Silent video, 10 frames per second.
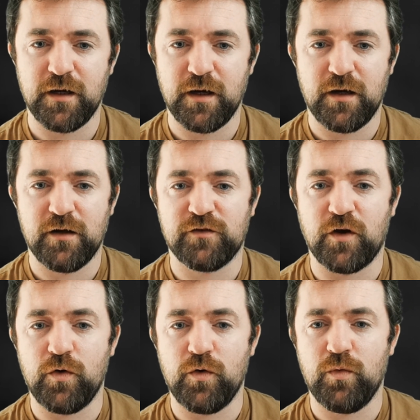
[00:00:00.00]

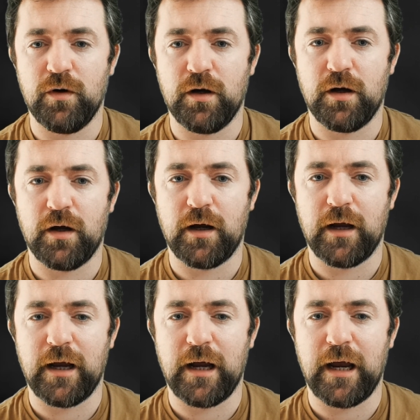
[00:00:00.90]
So,
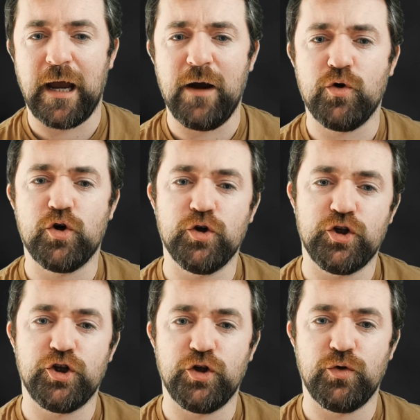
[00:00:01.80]
how could
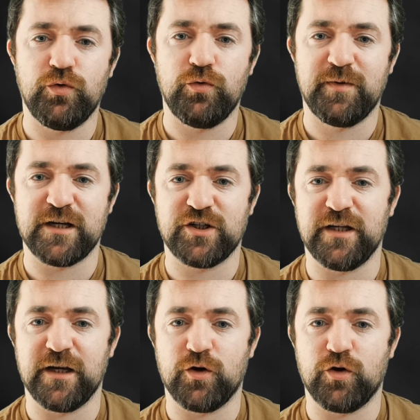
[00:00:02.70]
you potentially
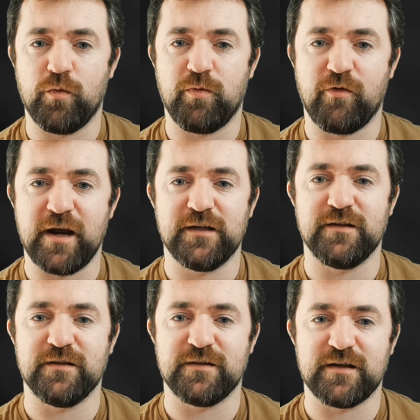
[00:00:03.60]
incorporate
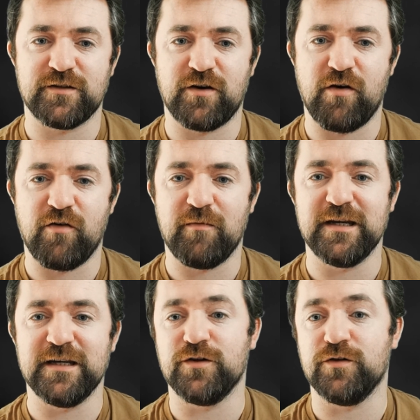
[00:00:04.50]
the Zhentarim
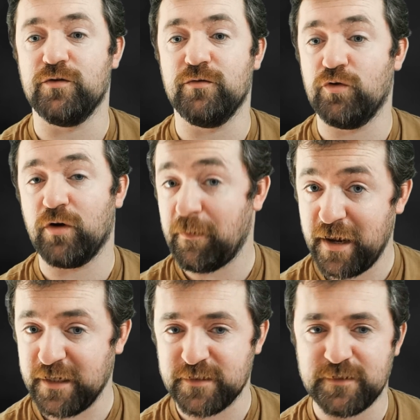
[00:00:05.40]
into your
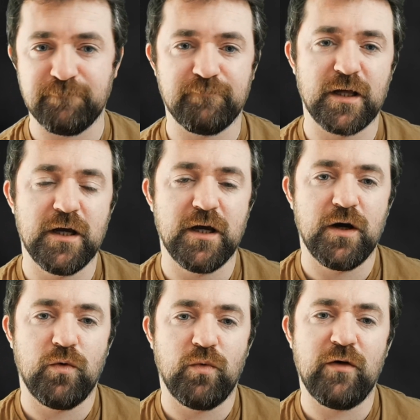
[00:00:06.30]
campaigns?
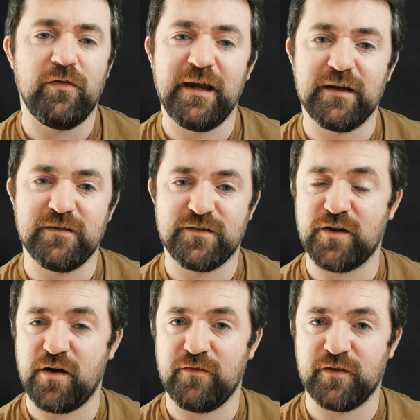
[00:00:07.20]
Well, they can
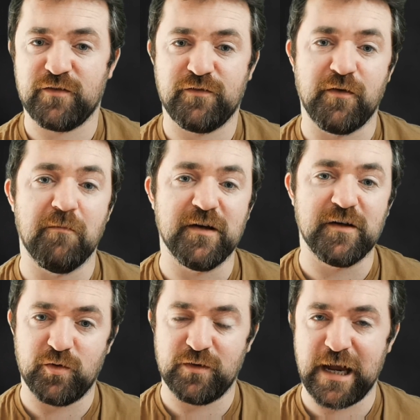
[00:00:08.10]
serve as
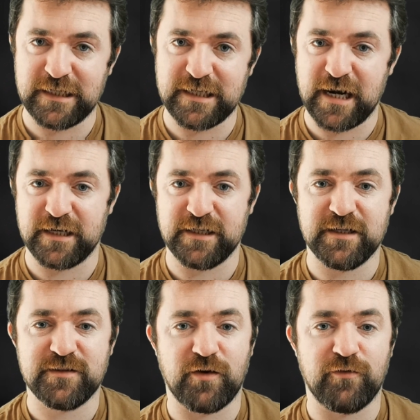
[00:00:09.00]
formidable
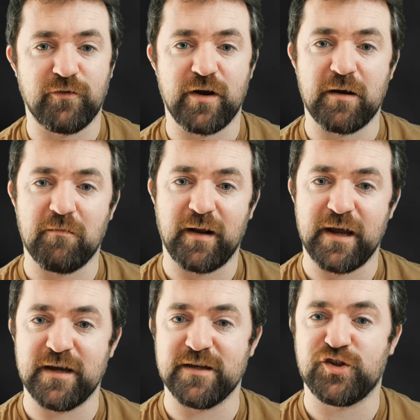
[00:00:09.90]
antagonists, offering
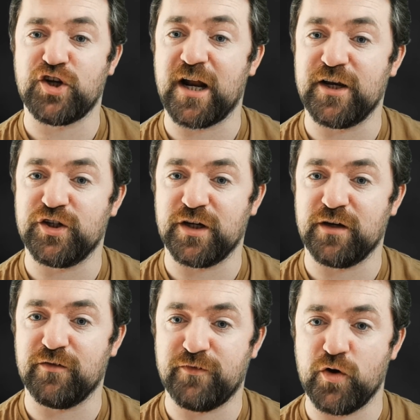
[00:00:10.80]
players challenging
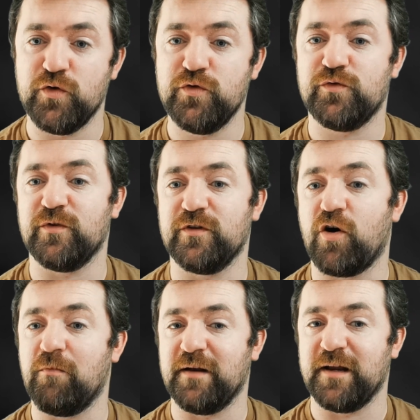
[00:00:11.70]
foes with
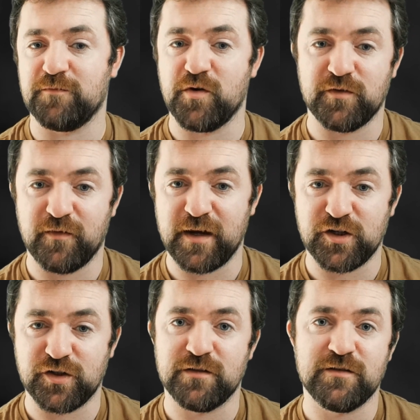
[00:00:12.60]
complex
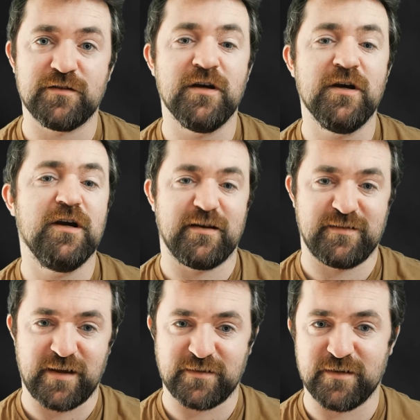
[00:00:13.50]
motivations,
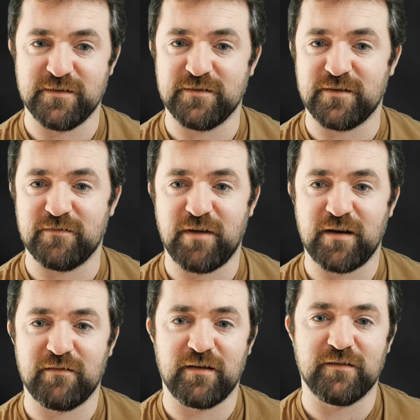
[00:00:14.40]
assassins,
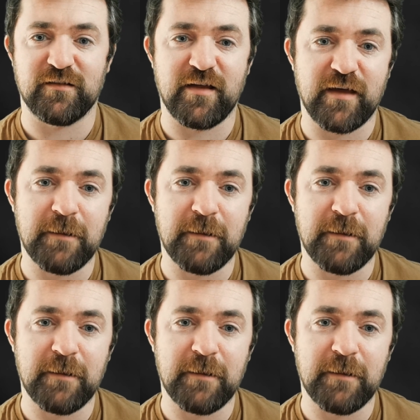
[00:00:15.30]
and things like that.